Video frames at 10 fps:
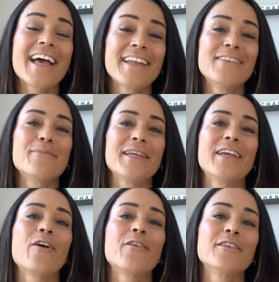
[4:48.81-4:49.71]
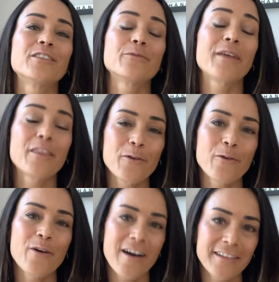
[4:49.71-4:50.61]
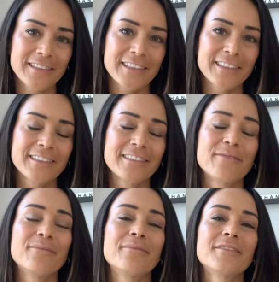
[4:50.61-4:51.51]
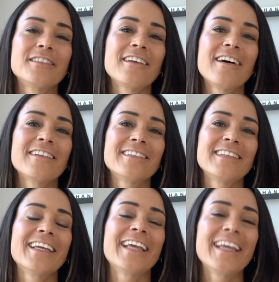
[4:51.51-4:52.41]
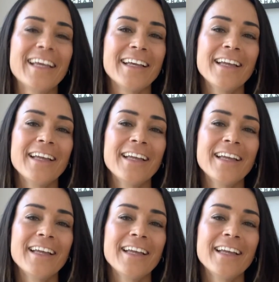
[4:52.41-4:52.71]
and being honest with your answers. Start here.